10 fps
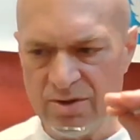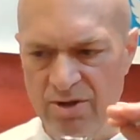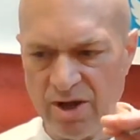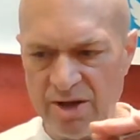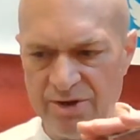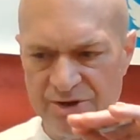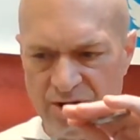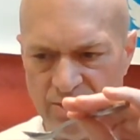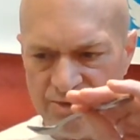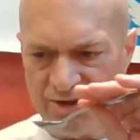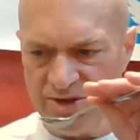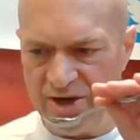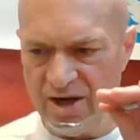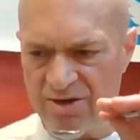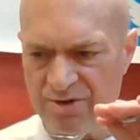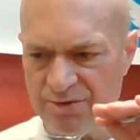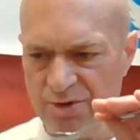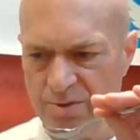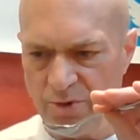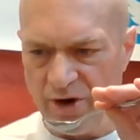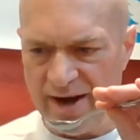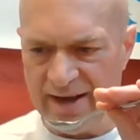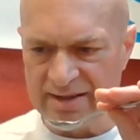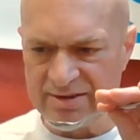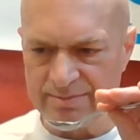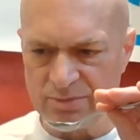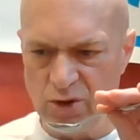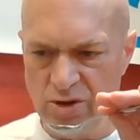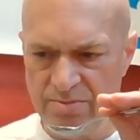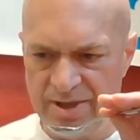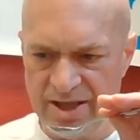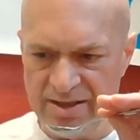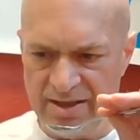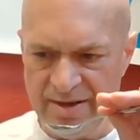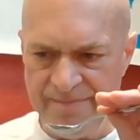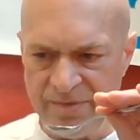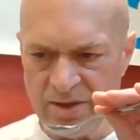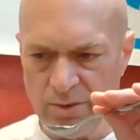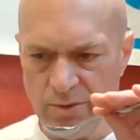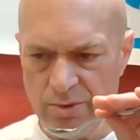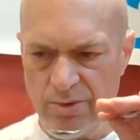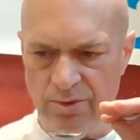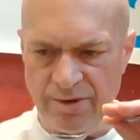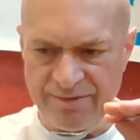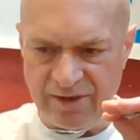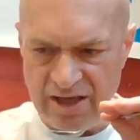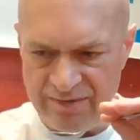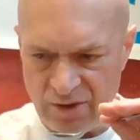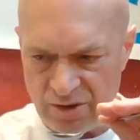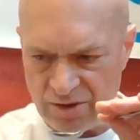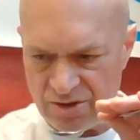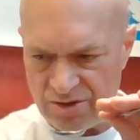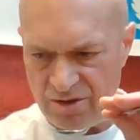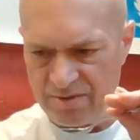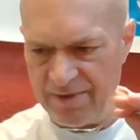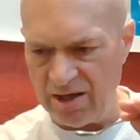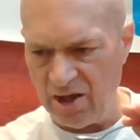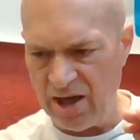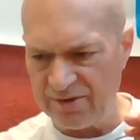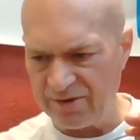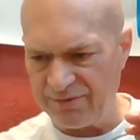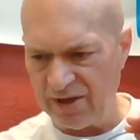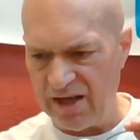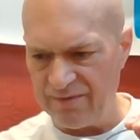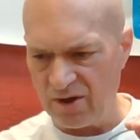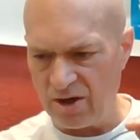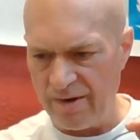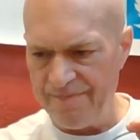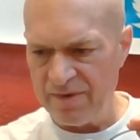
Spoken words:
There are undertones in there, some turmeric, some cumin. Ooh, the flavor is going to be lots of flavor.